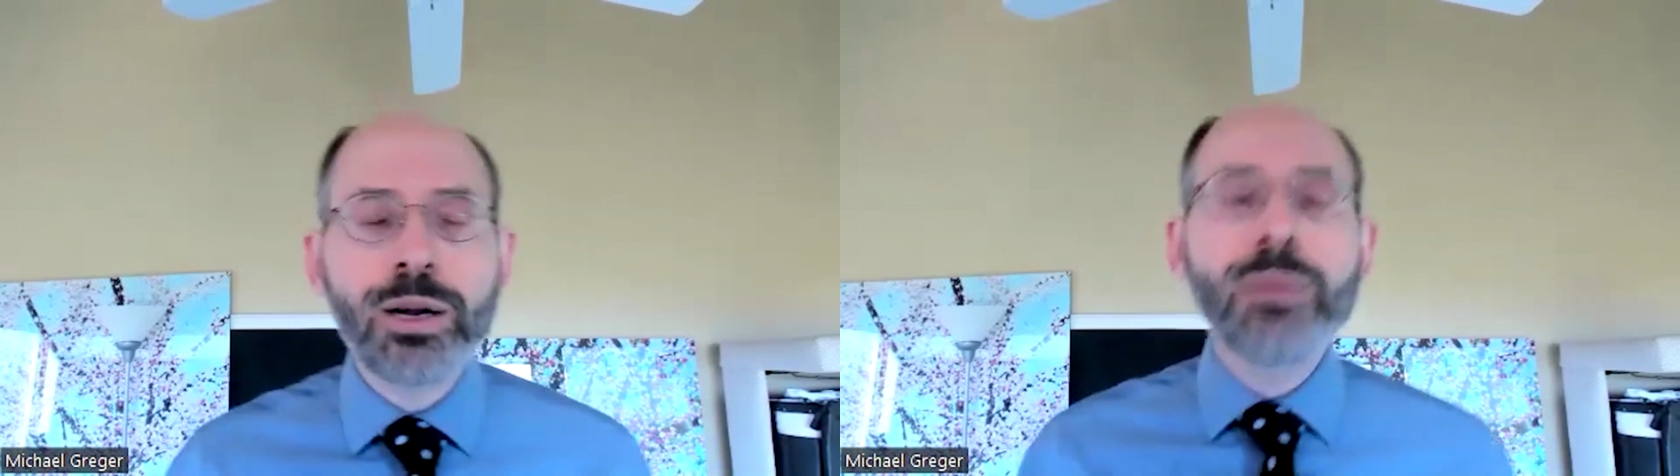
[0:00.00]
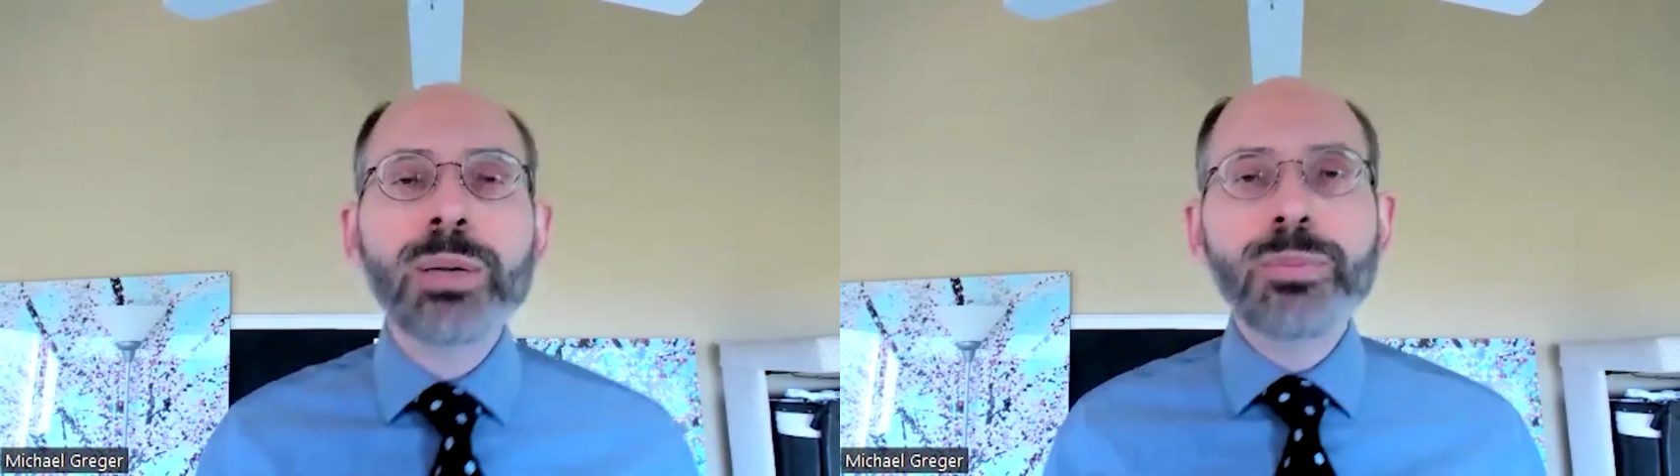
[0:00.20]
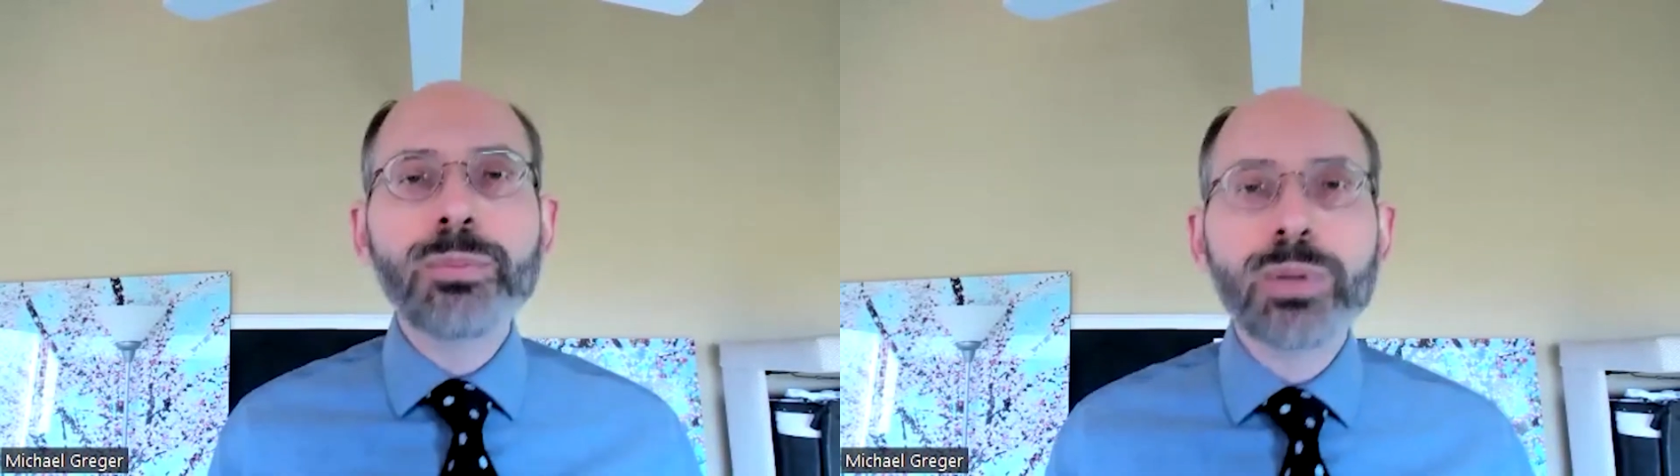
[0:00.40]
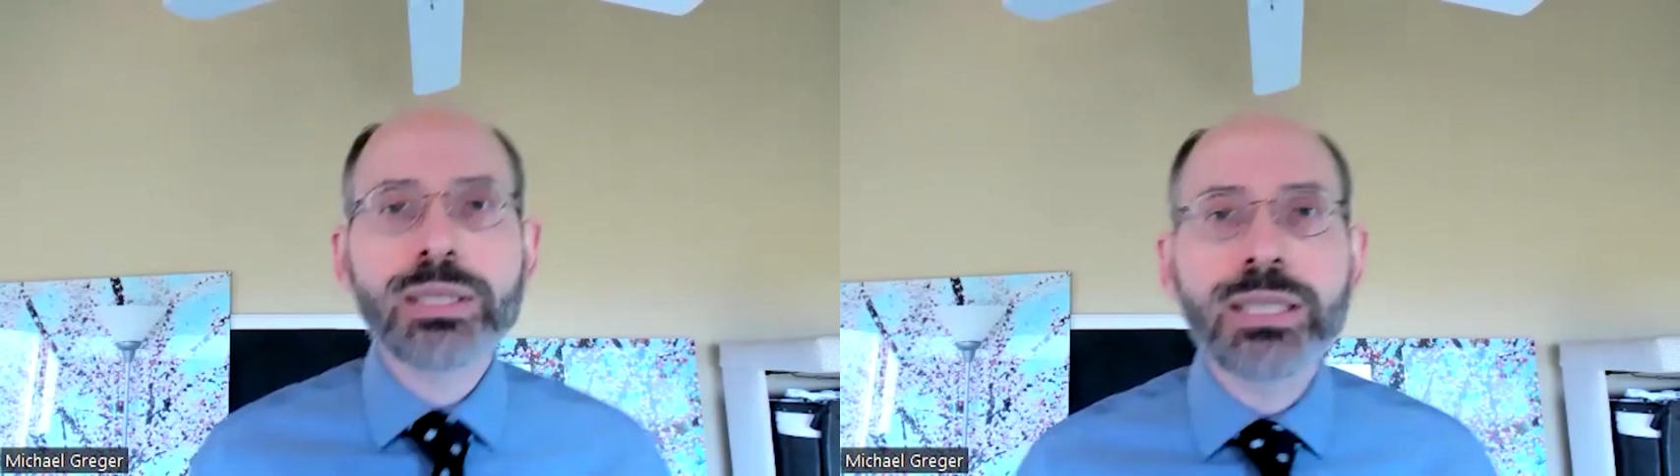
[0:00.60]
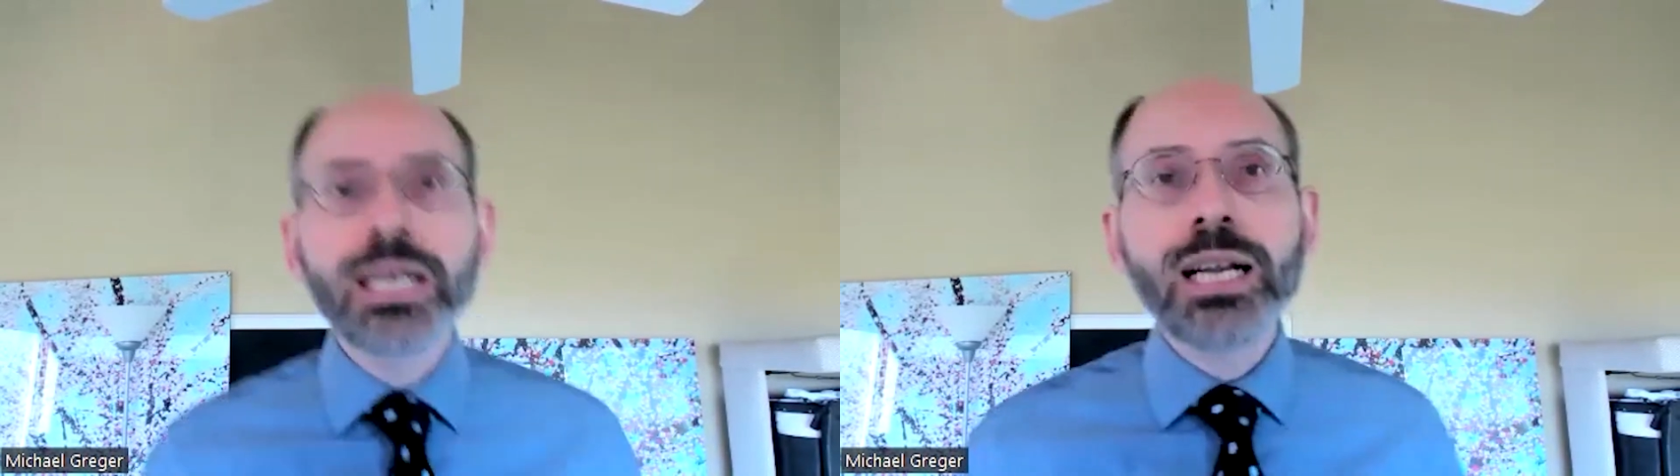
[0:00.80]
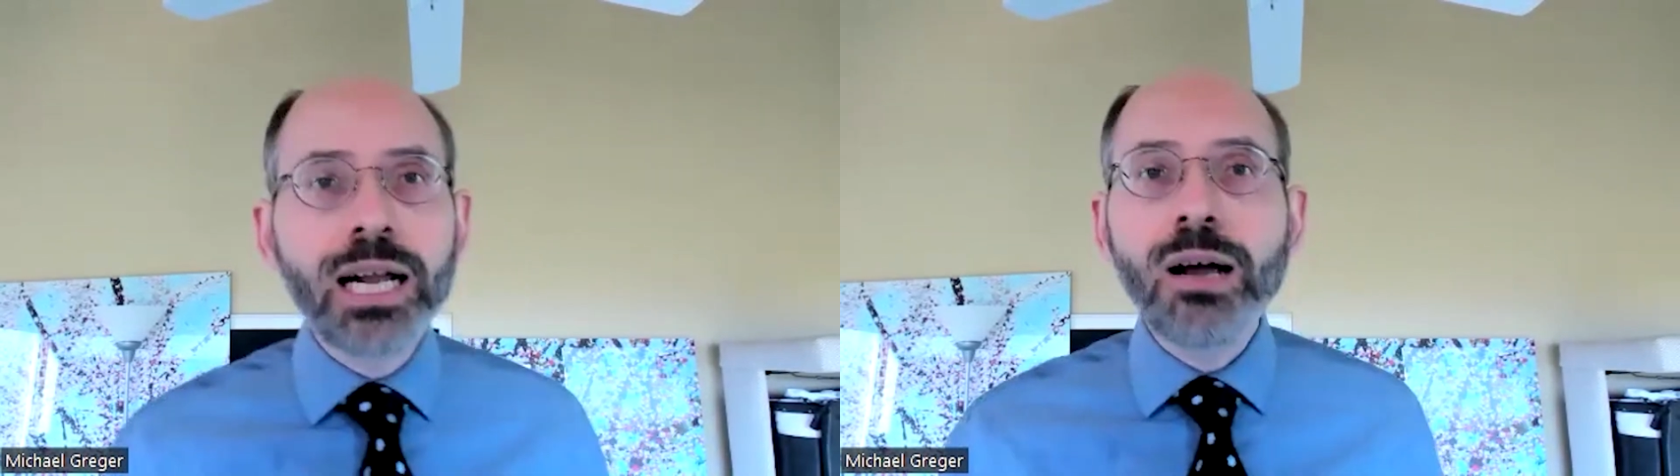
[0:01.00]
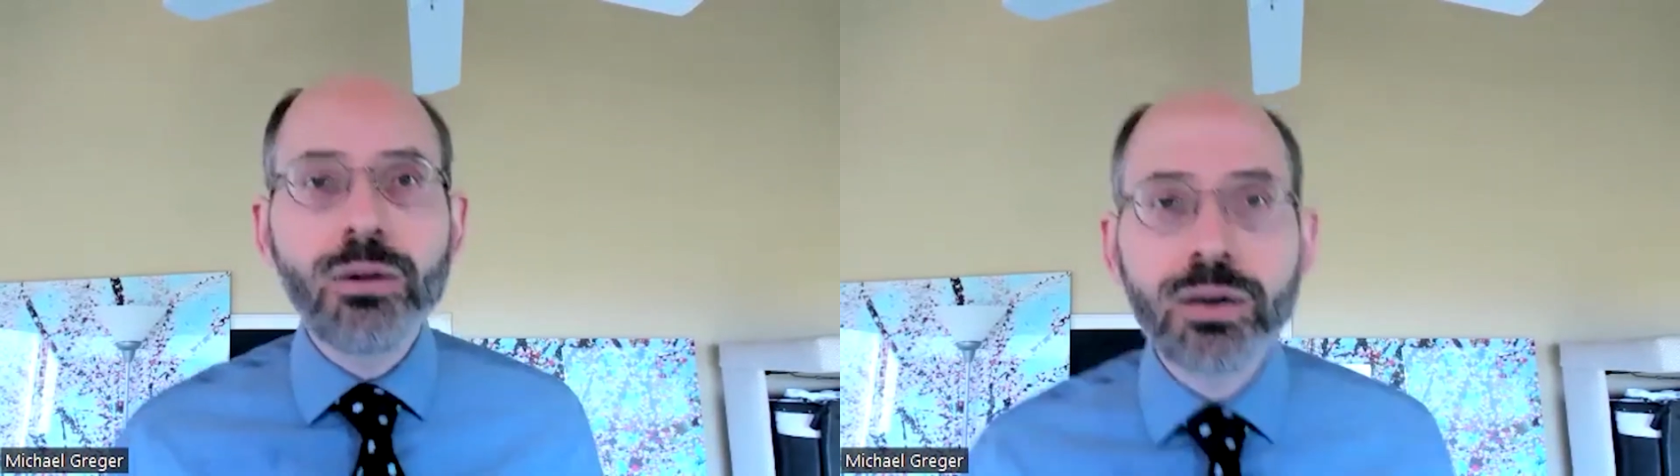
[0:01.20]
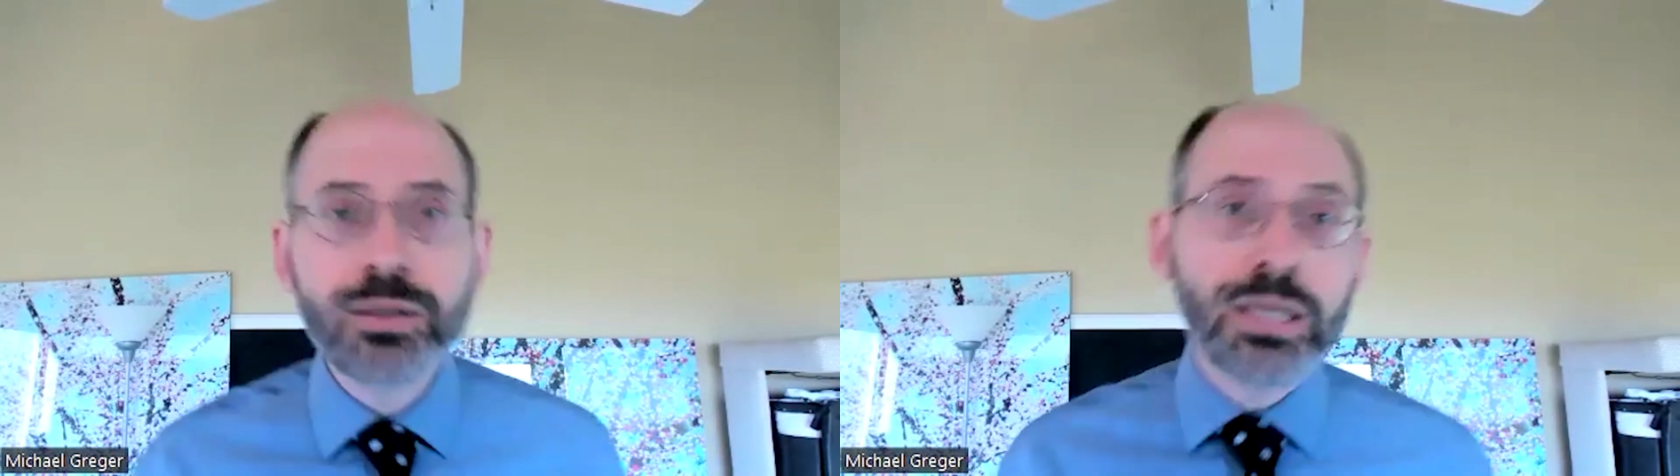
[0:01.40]
people I see in an hour,
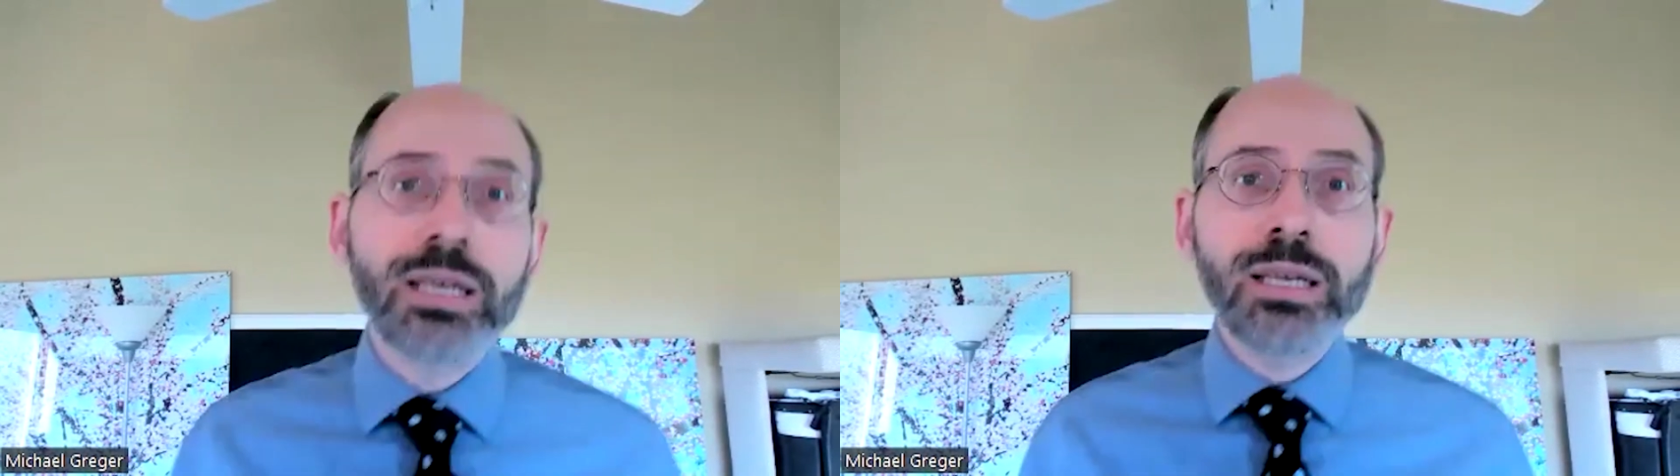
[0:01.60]
it's like,